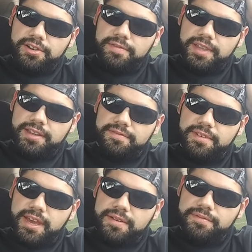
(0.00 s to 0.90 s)
If they had
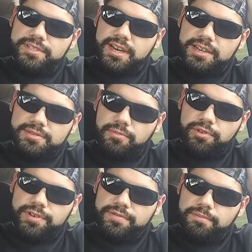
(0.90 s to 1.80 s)
advertised
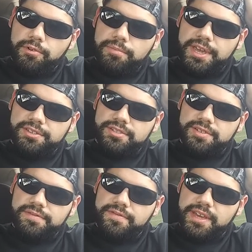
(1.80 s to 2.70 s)
more and more matches
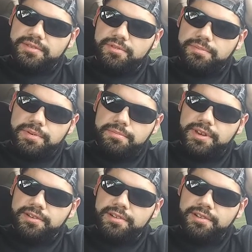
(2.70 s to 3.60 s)
in advance, would have been
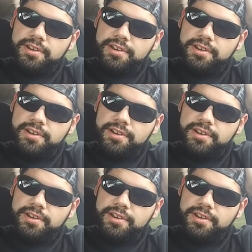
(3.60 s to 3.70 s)
bigger.